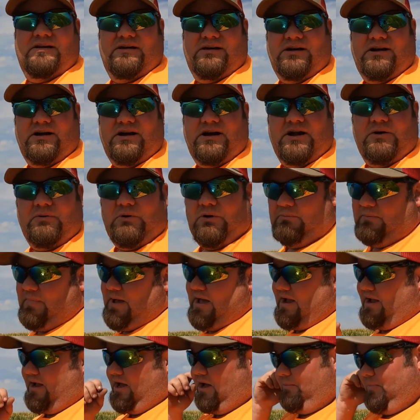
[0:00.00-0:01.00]
Alright, we're
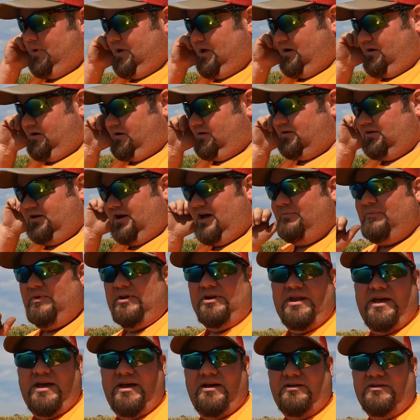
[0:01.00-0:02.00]
back up here on top
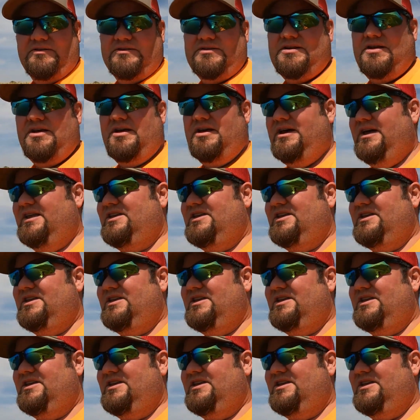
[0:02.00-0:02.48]
of Dell's.